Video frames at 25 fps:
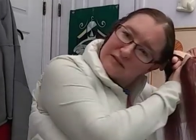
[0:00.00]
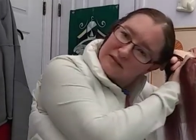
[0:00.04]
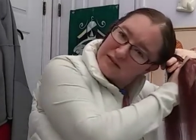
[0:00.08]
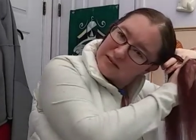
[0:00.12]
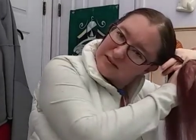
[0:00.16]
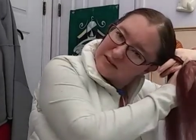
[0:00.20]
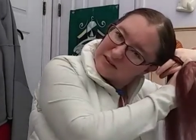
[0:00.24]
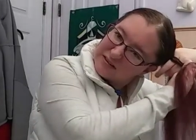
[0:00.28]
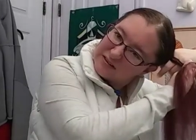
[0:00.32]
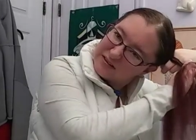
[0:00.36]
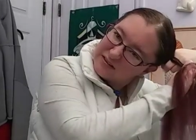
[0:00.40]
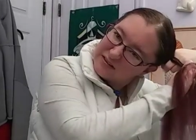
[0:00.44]

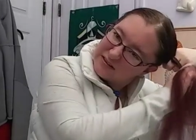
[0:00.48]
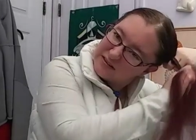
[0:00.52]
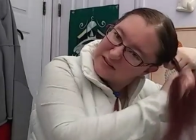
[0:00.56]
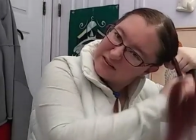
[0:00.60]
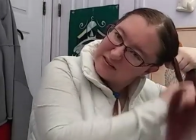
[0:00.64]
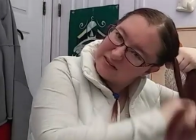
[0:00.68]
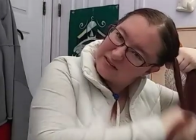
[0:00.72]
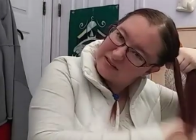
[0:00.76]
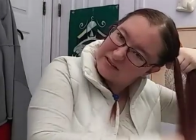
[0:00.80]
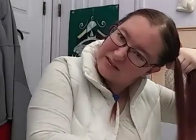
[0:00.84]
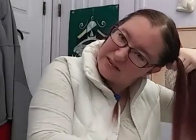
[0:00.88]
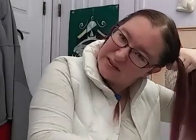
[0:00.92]
Just gonna
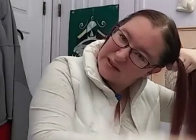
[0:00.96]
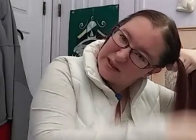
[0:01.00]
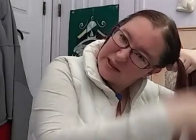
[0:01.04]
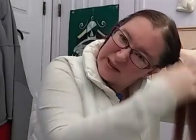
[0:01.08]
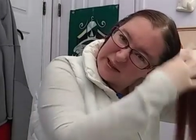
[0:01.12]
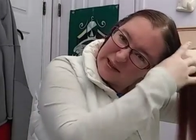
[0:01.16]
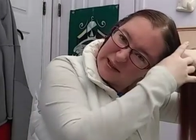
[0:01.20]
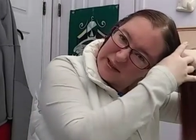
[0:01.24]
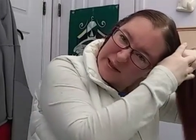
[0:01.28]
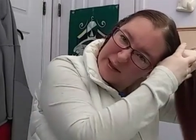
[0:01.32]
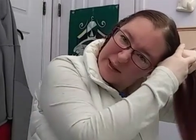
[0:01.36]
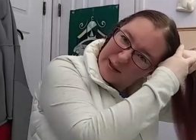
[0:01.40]
do the
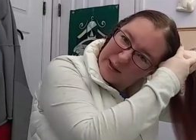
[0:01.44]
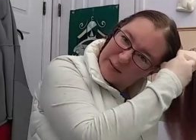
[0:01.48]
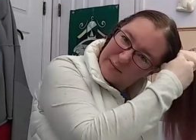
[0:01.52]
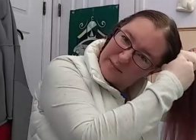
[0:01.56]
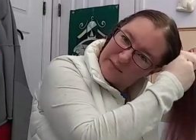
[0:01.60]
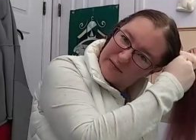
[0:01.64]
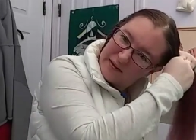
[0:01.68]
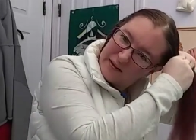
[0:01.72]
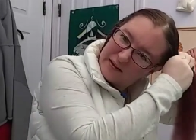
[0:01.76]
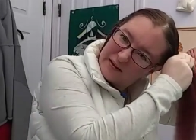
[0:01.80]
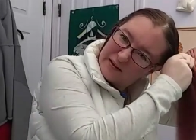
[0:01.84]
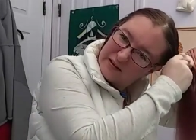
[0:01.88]
same
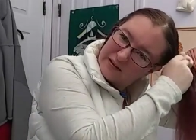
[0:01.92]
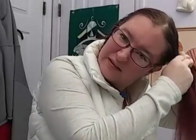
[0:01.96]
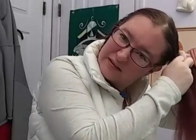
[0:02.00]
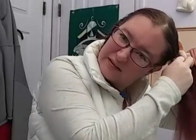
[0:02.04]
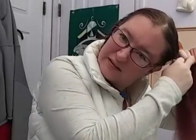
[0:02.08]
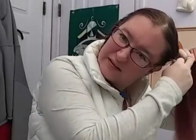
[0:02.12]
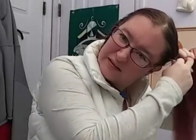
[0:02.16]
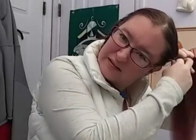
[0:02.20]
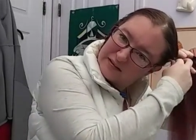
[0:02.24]
thing.